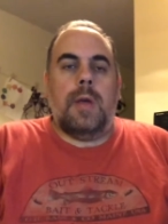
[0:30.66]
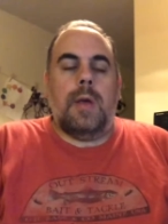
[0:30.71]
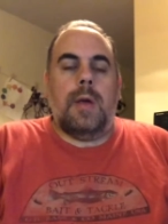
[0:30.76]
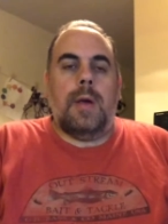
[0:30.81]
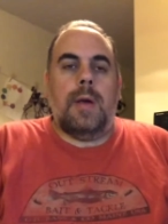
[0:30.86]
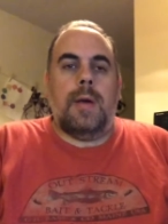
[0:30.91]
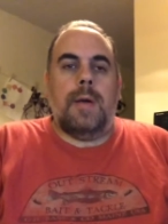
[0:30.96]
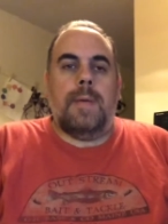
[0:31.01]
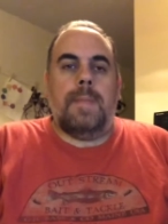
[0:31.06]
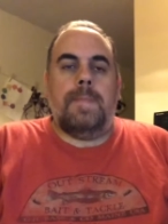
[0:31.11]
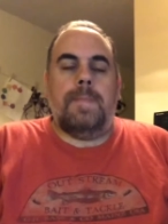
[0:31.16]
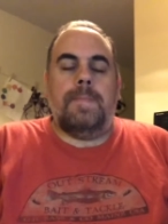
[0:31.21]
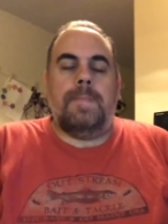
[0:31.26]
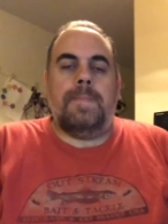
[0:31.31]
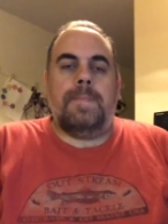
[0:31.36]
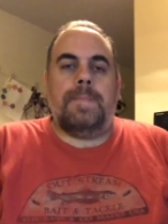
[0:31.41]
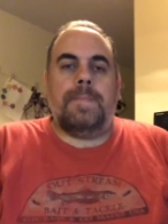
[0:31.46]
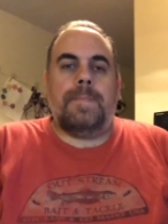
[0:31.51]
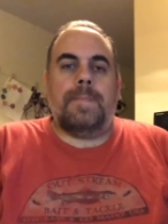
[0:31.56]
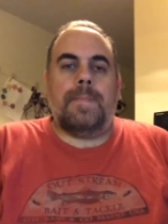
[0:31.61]
um,
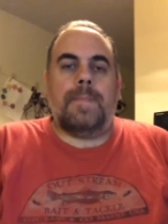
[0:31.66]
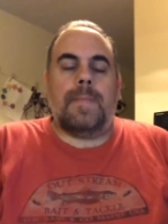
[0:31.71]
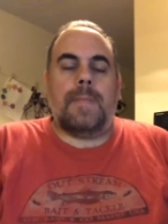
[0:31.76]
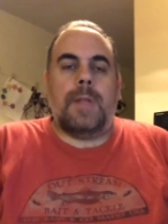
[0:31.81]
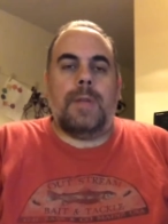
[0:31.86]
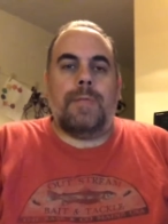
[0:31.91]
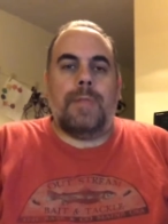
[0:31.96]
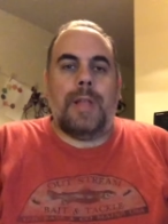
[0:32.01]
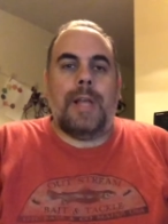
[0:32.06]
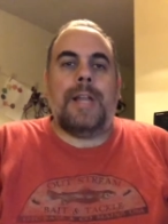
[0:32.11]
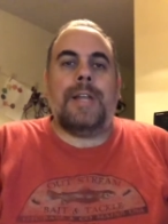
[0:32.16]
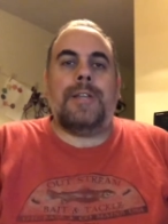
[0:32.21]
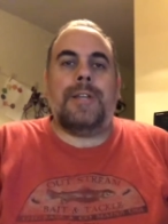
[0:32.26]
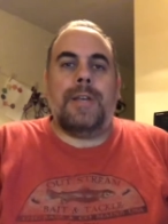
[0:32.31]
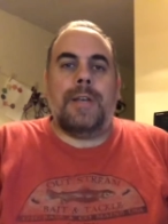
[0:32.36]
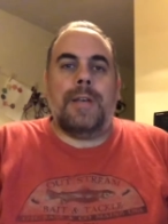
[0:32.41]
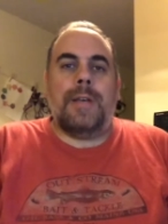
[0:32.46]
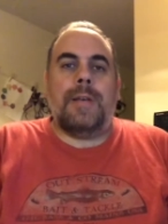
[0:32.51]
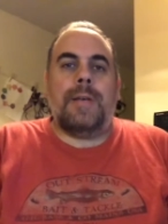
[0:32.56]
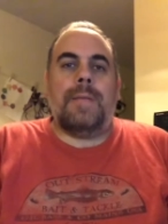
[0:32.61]
related
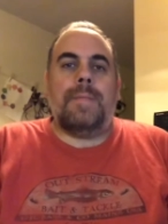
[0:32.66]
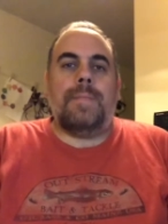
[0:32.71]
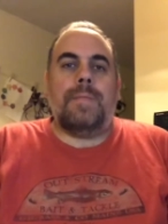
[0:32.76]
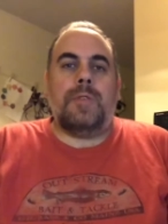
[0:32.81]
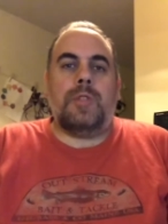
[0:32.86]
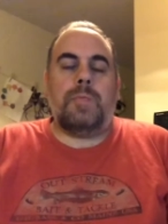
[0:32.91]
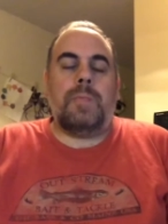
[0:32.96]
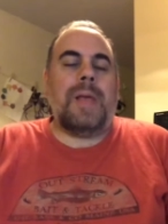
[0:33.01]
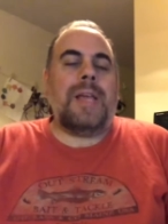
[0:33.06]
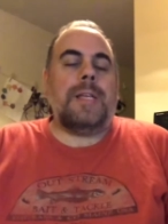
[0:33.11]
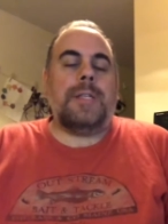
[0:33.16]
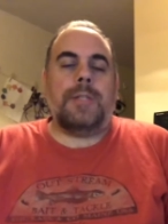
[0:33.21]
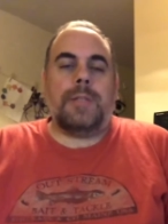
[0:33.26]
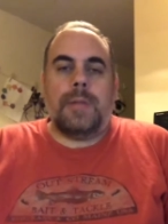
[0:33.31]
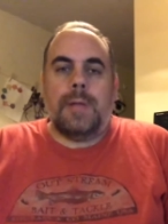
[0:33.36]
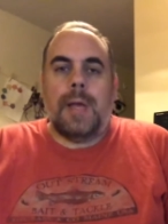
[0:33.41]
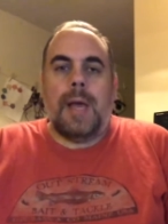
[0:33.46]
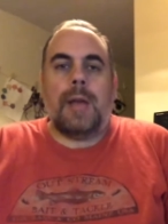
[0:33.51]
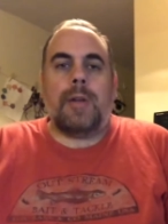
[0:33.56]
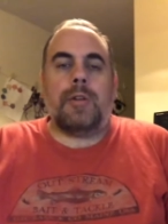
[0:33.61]
to
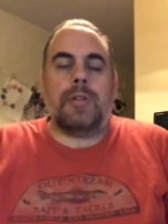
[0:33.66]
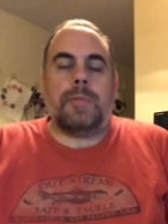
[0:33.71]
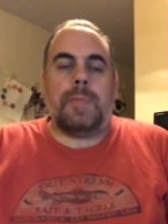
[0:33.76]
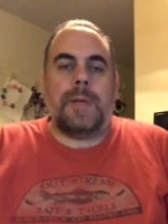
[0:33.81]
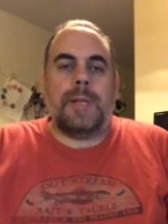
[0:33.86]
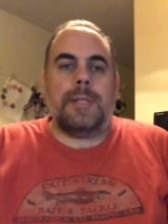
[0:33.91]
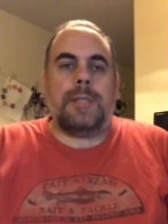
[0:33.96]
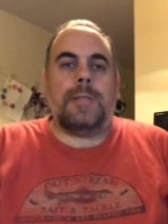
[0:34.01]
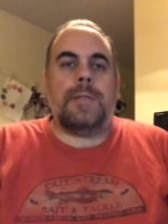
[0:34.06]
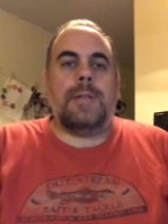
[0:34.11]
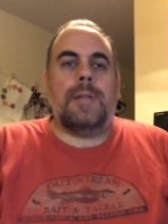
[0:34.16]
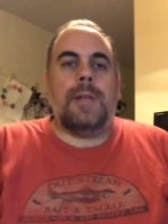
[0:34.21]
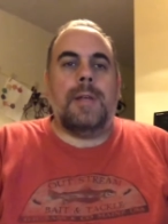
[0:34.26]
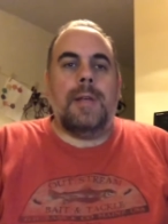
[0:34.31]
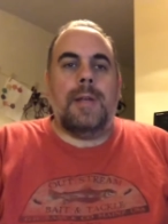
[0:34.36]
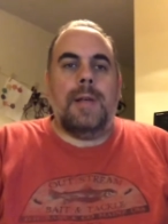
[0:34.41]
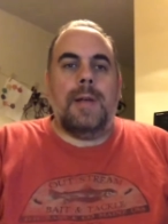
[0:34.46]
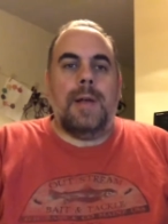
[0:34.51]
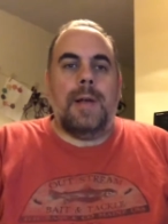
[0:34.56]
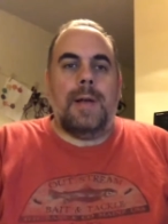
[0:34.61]
space, outer space.
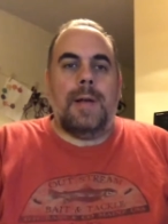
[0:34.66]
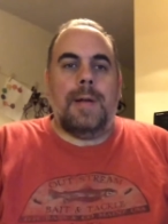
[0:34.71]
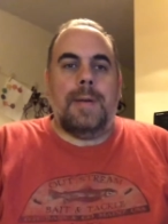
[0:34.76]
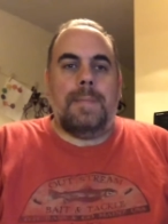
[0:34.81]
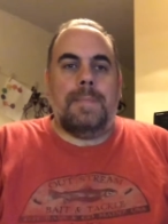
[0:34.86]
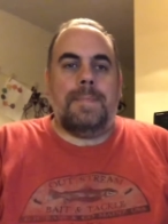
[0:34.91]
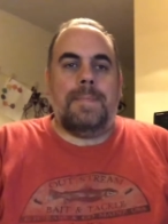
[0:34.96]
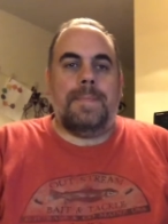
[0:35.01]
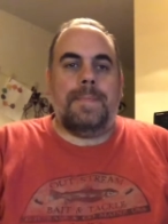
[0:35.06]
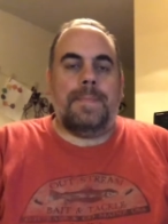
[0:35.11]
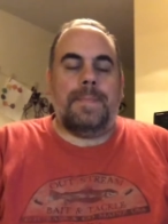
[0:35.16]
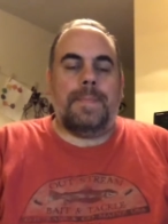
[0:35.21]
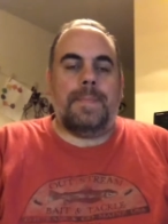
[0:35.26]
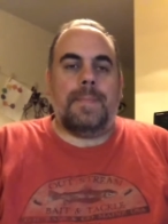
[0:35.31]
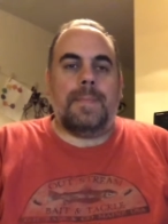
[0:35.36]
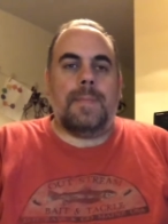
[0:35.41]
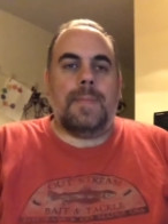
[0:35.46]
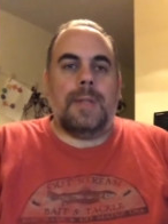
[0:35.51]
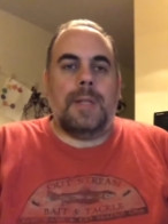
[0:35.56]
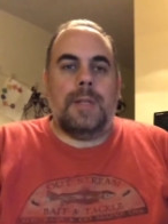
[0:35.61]
Um,
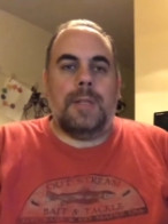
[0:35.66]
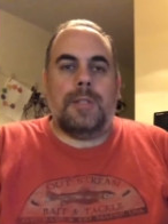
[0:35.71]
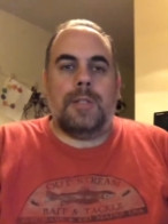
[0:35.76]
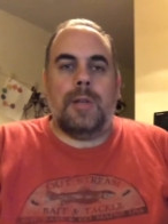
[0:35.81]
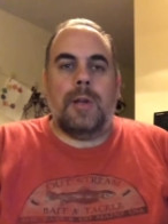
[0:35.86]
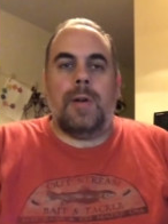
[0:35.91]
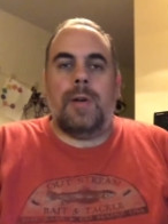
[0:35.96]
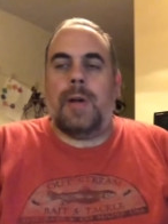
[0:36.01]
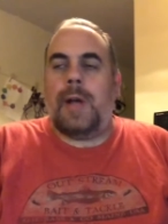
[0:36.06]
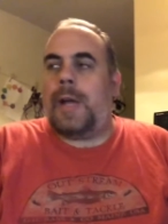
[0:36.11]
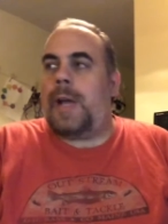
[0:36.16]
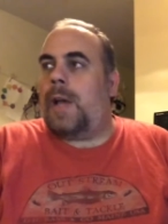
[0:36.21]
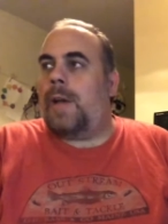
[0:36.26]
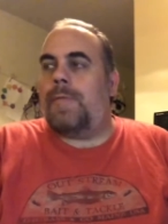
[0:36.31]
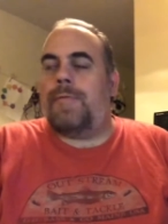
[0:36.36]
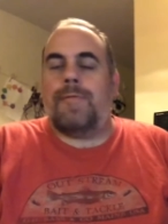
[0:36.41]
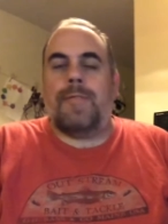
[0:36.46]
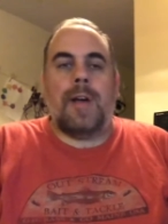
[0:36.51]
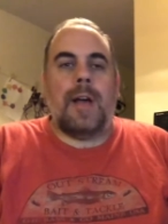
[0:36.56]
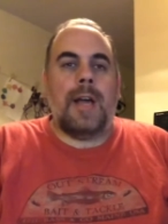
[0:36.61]
so I
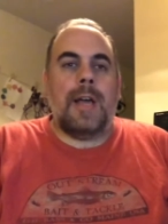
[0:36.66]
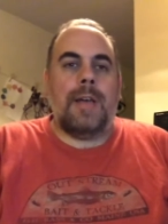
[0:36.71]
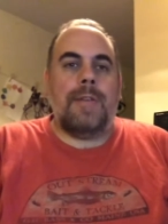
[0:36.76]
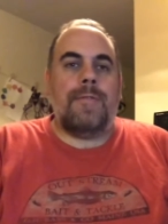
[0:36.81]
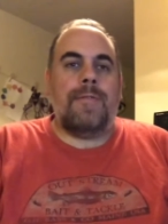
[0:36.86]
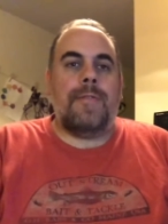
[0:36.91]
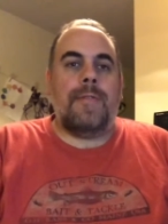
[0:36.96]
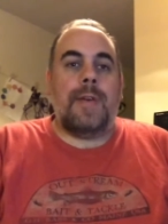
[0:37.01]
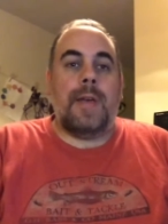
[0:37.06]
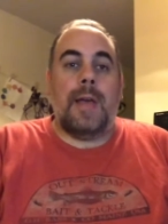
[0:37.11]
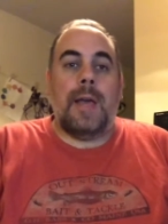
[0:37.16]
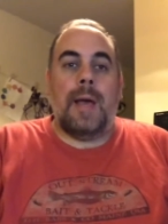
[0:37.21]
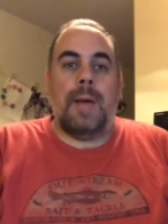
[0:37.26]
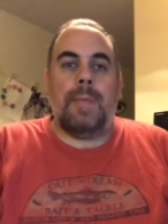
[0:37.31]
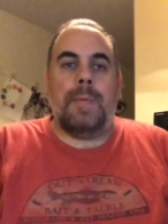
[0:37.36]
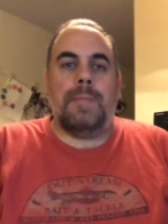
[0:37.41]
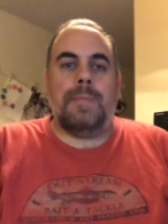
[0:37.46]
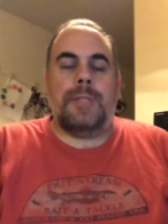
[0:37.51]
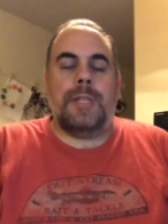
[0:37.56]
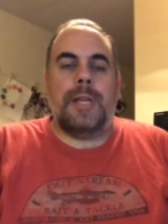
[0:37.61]
got five
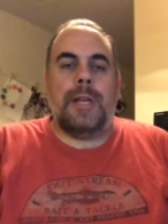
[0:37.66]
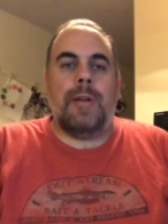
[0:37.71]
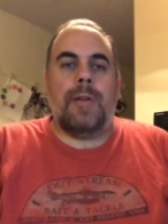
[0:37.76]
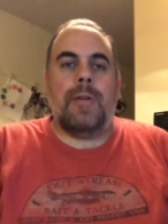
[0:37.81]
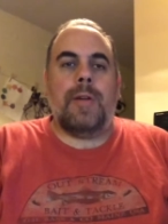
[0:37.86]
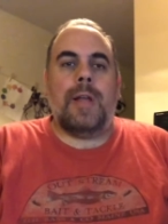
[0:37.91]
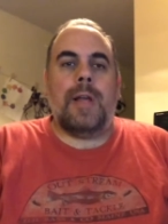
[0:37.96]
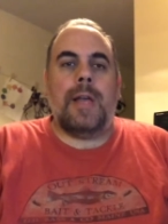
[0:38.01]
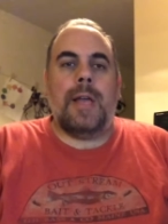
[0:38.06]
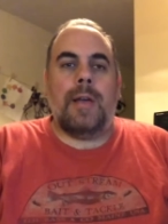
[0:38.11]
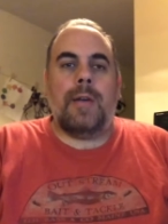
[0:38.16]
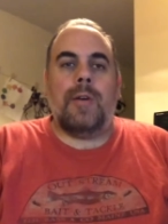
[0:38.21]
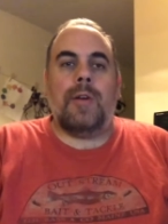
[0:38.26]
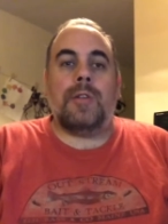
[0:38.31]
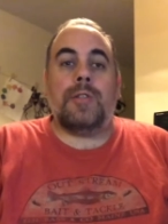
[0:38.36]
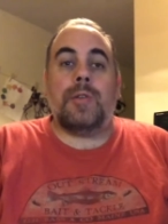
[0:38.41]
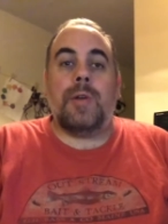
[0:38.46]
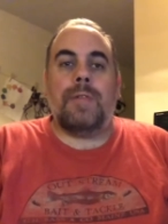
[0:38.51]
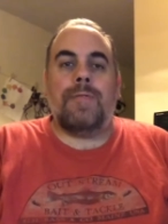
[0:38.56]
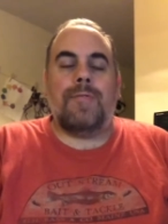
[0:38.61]
albums here, and I ha
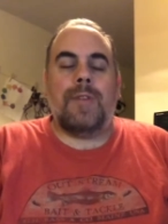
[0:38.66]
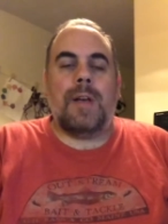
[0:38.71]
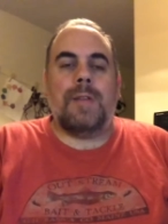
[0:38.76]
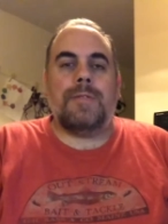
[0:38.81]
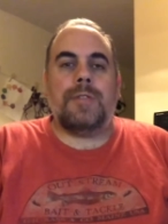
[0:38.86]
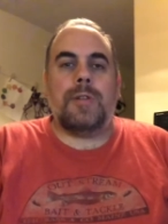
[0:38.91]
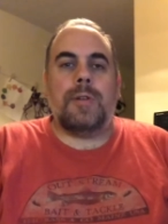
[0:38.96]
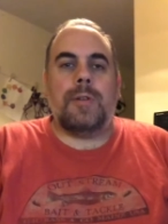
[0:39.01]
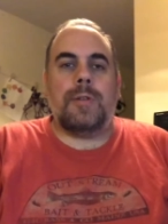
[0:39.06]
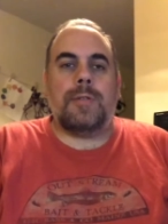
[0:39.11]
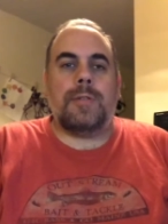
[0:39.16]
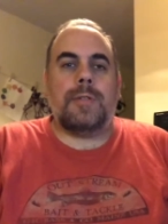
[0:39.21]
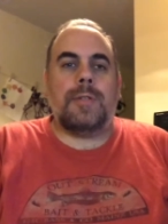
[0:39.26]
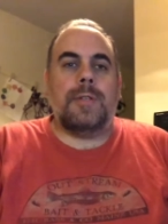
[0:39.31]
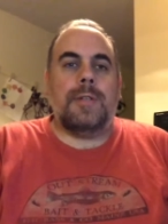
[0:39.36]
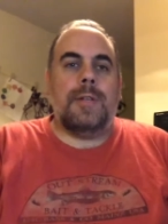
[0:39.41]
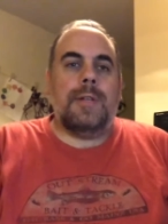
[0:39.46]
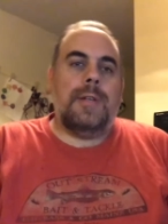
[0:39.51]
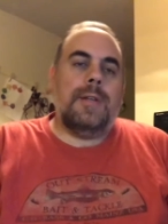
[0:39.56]
also have five songs.